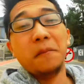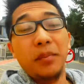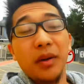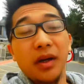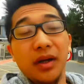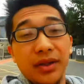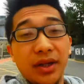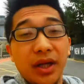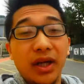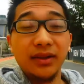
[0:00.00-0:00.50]

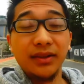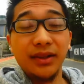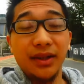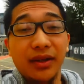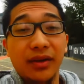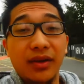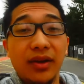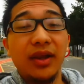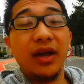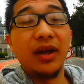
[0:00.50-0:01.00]
but yeah, other
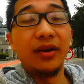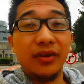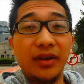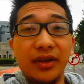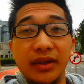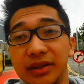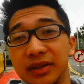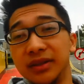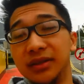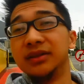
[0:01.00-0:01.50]
than that
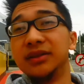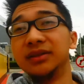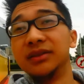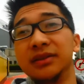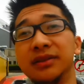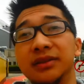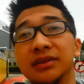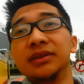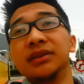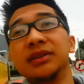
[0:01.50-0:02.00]
really,
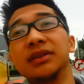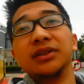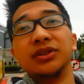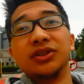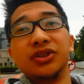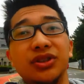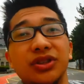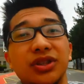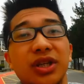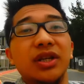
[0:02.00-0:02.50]

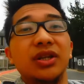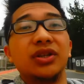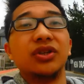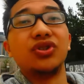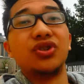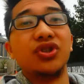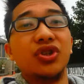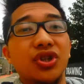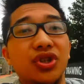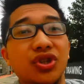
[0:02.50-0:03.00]
just heading to
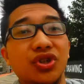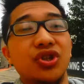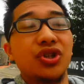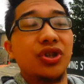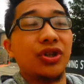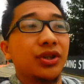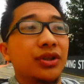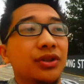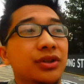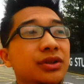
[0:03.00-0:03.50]
church,
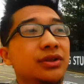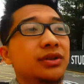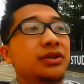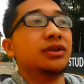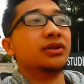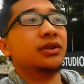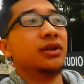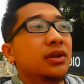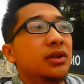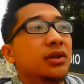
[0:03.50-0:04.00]

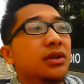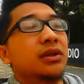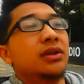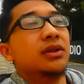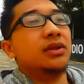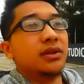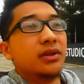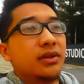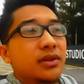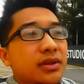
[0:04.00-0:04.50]

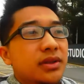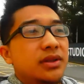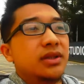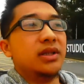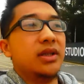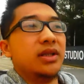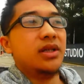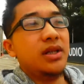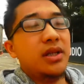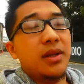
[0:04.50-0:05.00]

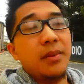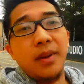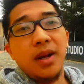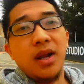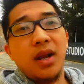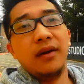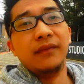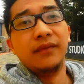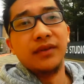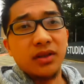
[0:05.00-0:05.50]
see the
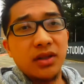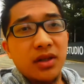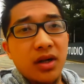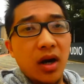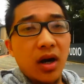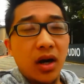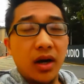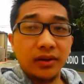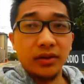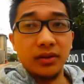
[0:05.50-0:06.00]
beloved
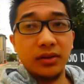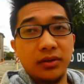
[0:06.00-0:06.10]
God.